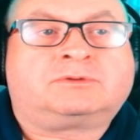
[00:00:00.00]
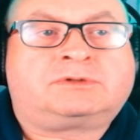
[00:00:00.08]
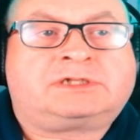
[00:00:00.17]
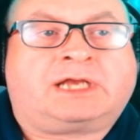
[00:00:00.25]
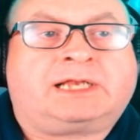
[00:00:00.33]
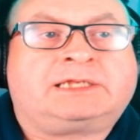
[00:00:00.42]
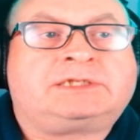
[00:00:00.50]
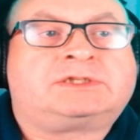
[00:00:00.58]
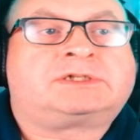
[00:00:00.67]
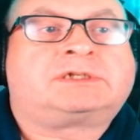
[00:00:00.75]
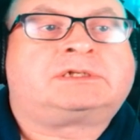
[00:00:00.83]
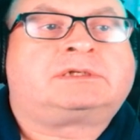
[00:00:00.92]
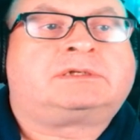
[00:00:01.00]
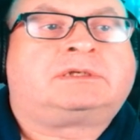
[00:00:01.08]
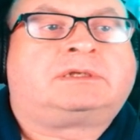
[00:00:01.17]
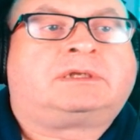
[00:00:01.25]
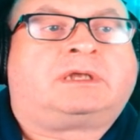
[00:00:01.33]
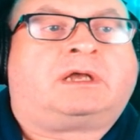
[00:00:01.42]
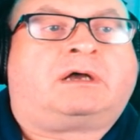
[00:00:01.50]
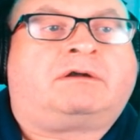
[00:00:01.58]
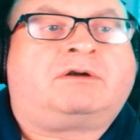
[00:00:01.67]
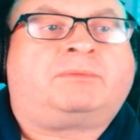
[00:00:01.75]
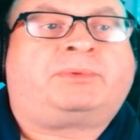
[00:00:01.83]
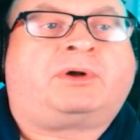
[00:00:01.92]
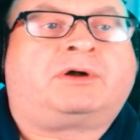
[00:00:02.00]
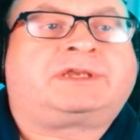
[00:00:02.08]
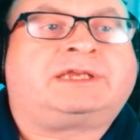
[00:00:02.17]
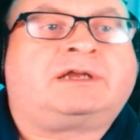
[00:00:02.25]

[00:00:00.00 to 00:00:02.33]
challenge. Oran Park